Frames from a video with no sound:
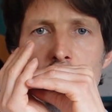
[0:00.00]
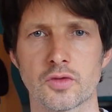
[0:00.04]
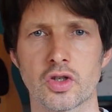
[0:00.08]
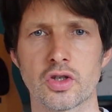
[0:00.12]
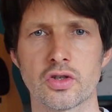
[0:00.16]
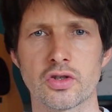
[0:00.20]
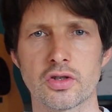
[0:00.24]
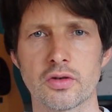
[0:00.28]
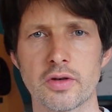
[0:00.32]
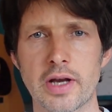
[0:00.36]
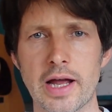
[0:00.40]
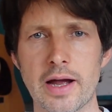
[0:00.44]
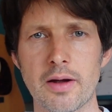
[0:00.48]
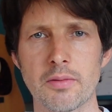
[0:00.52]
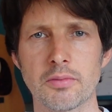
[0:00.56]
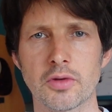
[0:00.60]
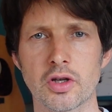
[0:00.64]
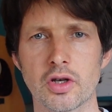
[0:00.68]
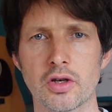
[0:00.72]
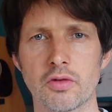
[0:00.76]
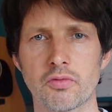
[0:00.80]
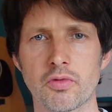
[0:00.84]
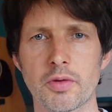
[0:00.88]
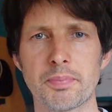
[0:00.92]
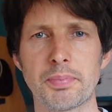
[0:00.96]
So now I'm
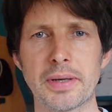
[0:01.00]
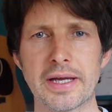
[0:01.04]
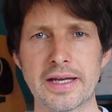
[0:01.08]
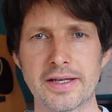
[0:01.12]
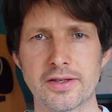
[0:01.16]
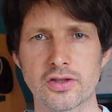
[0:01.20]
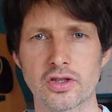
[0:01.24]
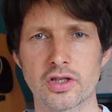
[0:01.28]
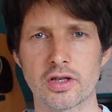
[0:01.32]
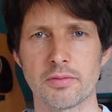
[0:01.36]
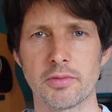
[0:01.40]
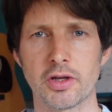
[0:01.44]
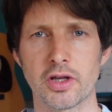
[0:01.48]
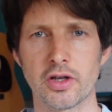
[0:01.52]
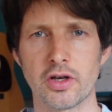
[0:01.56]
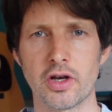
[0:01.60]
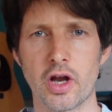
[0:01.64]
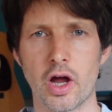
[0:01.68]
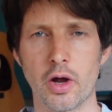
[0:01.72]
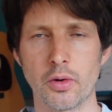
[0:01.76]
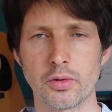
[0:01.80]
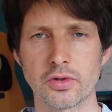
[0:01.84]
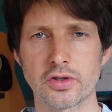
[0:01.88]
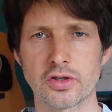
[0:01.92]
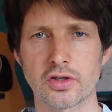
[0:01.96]
going to repeat some of the
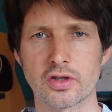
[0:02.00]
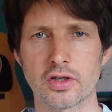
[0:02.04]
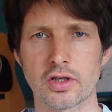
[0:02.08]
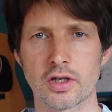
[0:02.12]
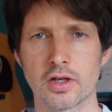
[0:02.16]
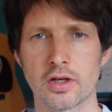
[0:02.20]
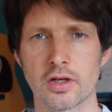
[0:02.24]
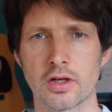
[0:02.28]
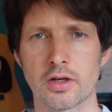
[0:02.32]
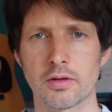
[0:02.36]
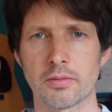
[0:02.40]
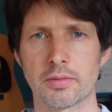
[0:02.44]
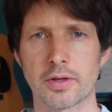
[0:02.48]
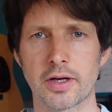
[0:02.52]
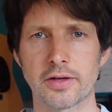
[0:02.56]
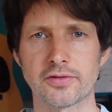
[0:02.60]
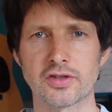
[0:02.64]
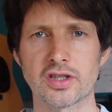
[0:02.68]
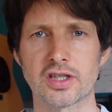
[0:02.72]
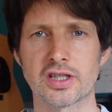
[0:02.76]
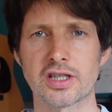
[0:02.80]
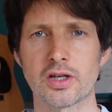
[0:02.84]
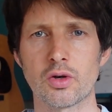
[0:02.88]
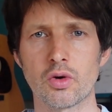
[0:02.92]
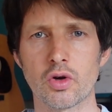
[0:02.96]
notes, but I've
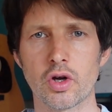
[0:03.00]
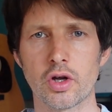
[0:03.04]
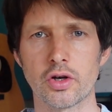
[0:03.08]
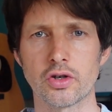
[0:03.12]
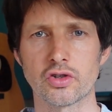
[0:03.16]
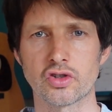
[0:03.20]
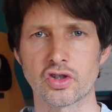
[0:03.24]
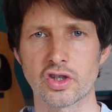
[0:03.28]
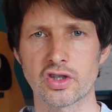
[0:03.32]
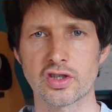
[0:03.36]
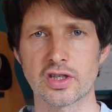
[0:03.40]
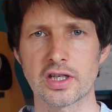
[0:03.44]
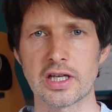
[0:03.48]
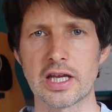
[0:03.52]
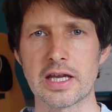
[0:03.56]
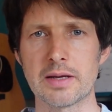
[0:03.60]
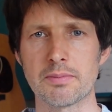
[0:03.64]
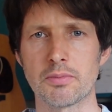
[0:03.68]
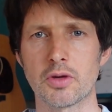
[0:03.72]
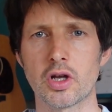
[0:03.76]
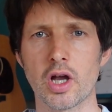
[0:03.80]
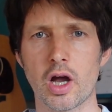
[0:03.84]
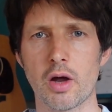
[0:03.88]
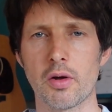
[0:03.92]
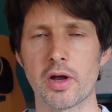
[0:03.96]
still got to just
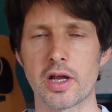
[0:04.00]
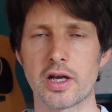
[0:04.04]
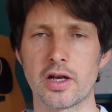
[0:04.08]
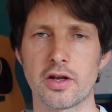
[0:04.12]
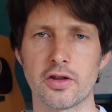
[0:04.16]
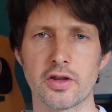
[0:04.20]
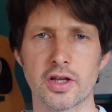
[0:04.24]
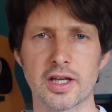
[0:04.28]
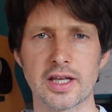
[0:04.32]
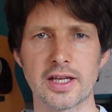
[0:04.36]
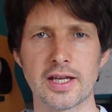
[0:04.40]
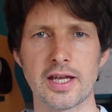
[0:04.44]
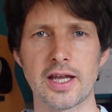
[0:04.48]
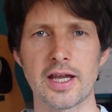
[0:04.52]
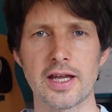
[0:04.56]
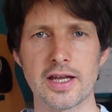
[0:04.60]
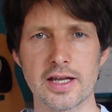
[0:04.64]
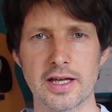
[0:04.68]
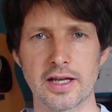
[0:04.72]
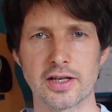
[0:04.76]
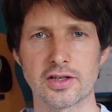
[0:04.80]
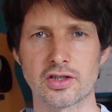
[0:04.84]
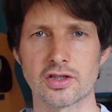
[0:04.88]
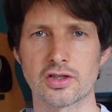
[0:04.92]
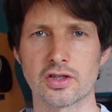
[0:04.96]
keep going. And the key
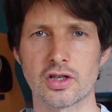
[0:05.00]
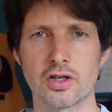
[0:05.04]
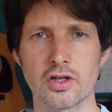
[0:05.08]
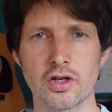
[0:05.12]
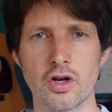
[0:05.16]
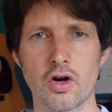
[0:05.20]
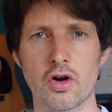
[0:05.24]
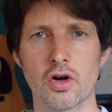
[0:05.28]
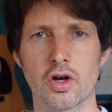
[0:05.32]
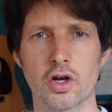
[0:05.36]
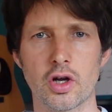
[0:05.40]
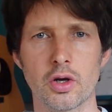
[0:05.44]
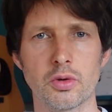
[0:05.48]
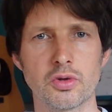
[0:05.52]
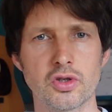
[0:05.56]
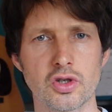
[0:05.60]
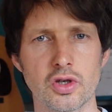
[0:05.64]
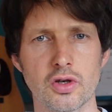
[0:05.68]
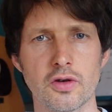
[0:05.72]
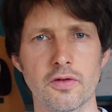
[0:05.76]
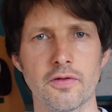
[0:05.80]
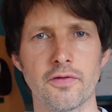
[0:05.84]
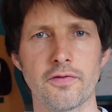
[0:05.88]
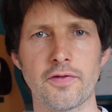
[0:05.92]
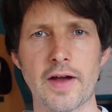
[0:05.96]
is to not go
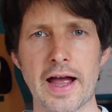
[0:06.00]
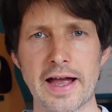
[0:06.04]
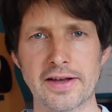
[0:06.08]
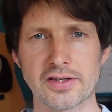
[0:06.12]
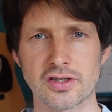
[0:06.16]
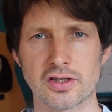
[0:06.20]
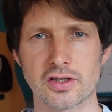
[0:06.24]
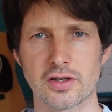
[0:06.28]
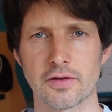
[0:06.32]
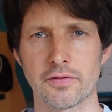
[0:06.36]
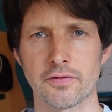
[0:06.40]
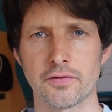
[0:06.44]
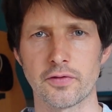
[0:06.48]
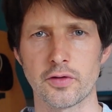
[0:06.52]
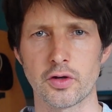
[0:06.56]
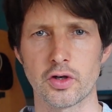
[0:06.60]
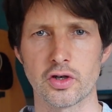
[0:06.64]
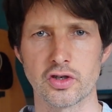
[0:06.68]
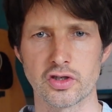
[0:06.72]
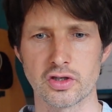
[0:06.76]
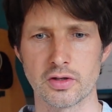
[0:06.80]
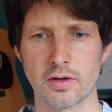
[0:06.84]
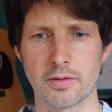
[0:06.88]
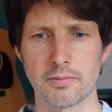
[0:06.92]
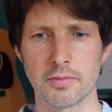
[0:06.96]
too fast at
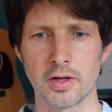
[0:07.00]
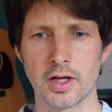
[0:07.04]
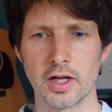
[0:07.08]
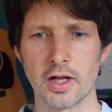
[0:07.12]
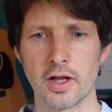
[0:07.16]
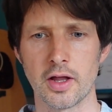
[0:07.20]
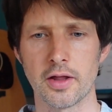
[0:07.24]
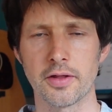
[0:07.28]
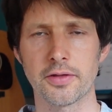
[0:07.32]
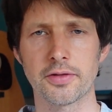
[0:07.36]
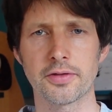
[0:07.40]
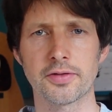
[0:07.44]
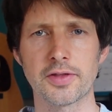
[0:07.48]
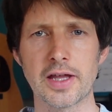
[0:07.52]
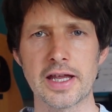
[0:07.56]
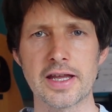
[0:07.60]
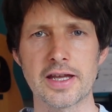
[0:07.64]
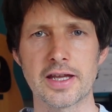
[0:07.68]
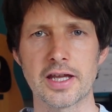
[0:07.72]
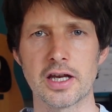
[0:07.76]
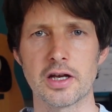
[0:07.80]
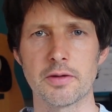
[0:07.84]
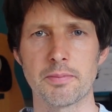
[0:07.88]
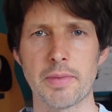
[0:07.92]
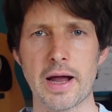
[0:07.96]
first. So I'm
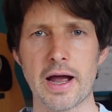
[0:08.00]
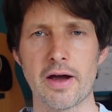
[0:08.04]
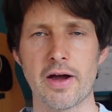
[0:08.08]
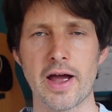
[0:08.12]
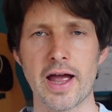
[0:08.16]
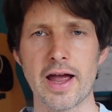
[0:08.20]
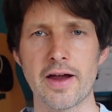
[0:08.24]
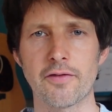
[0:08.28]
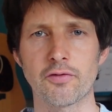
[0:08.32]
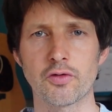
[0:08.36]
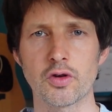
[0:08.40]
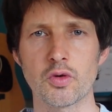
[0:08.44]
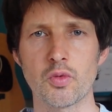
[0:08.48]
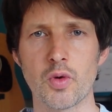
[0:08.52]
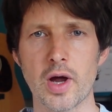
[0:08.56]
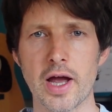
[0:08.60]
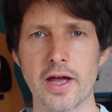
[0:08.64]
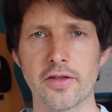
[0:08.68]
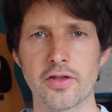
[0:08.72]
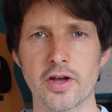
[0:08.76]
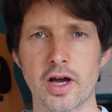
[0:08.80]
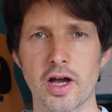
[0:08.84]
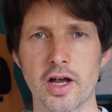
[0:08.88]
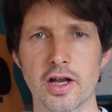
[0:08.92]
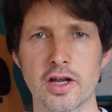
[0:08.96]
thinking about everywhere
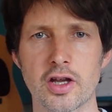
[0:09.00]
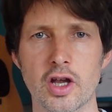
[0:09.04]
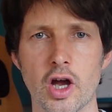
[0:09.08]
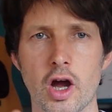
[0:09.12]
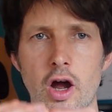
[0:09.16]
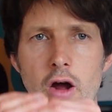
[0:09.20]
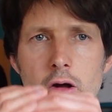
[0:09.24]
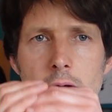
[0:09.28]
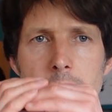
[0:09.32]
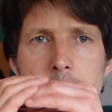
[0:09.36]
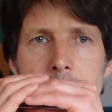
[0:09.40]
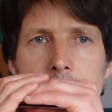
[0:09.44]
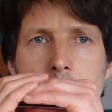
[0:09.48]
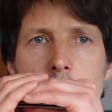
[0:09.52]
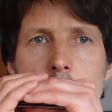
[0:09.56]
that I go.